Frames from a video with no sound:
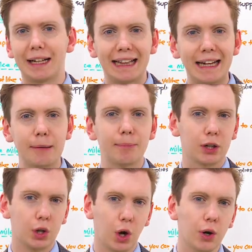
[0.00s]
claim the
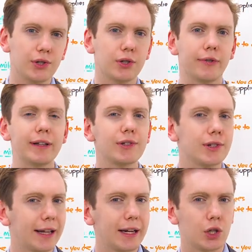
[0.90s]
cost of
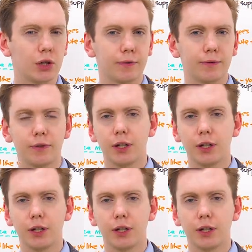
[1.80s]
installation